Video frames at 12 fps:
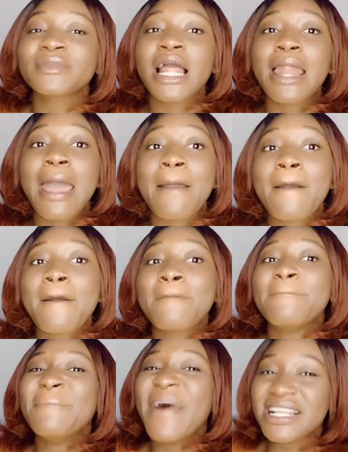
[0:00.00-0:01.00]
like
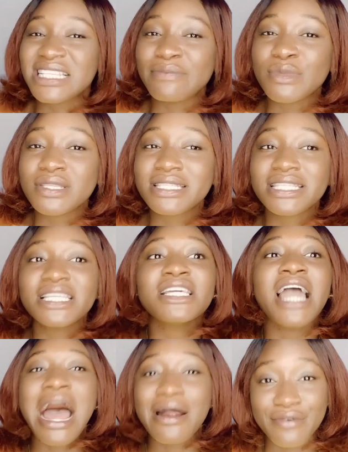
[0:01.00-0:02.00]
vitamin
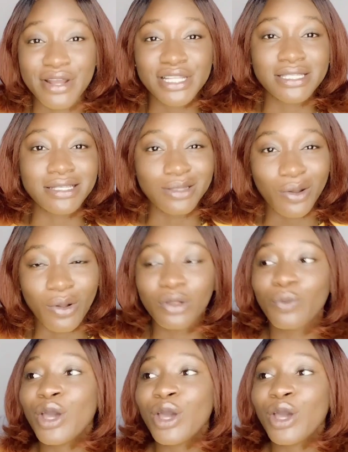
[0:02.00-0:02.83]
C and retinol.